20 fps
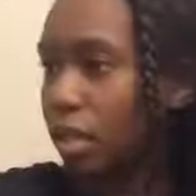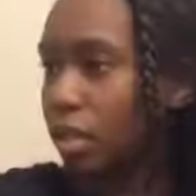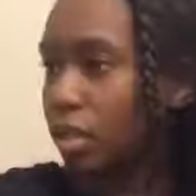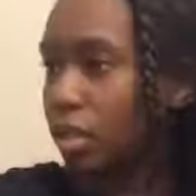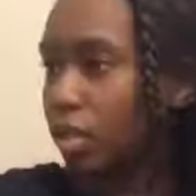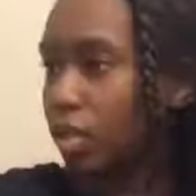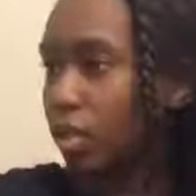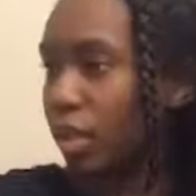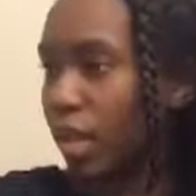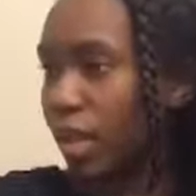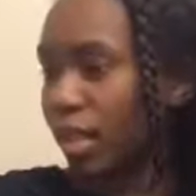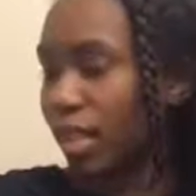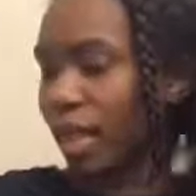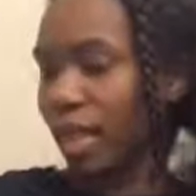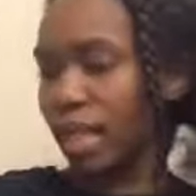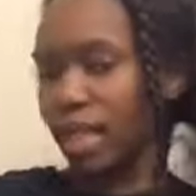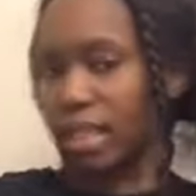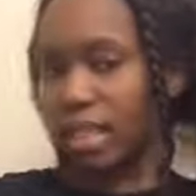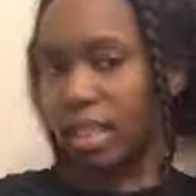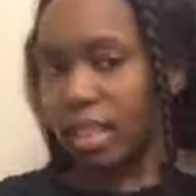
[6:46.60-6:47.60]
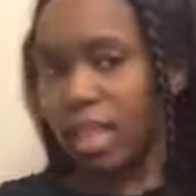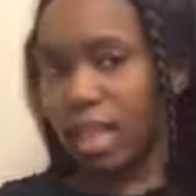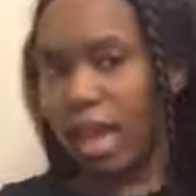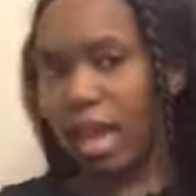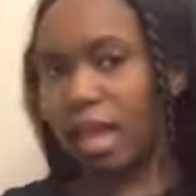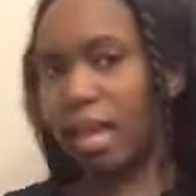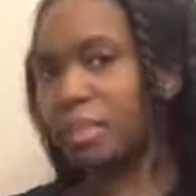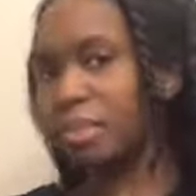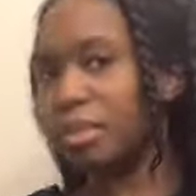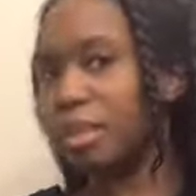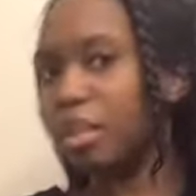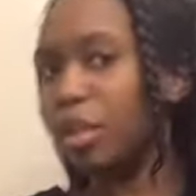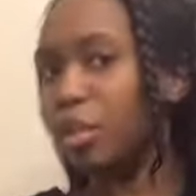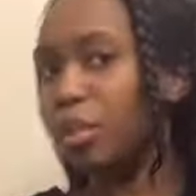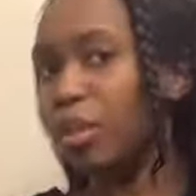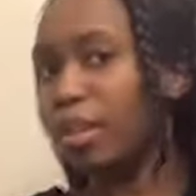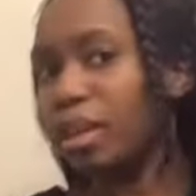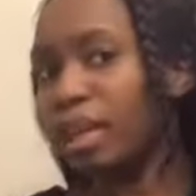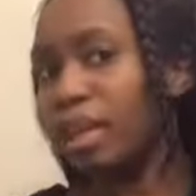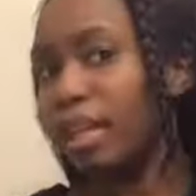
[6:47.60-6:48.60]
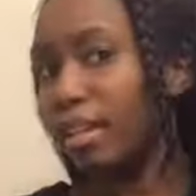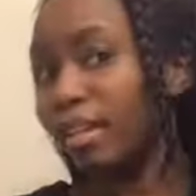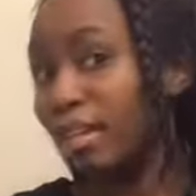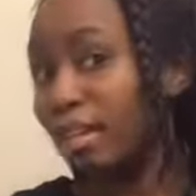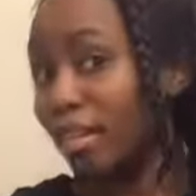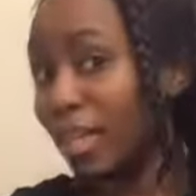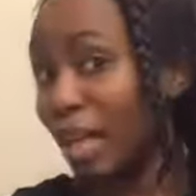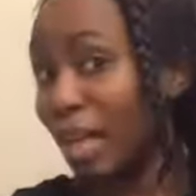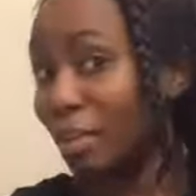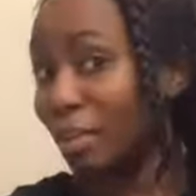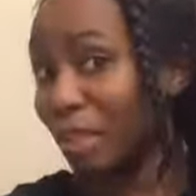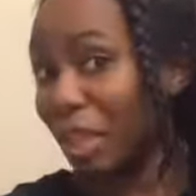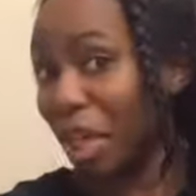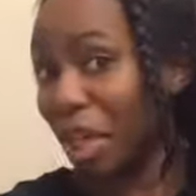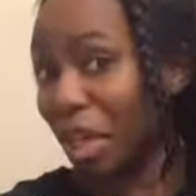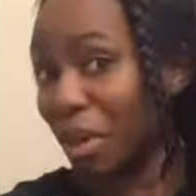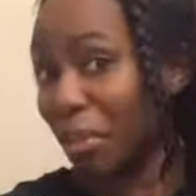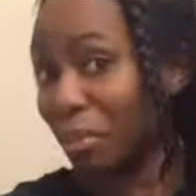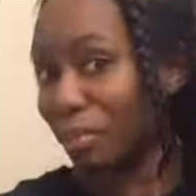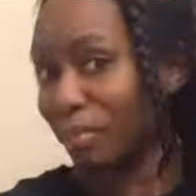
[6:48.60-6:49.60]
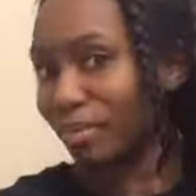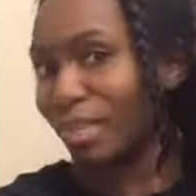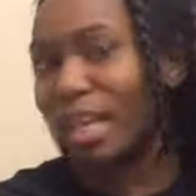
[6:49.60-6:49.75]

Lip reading: So yeah, that's that. I'm still working at the same job.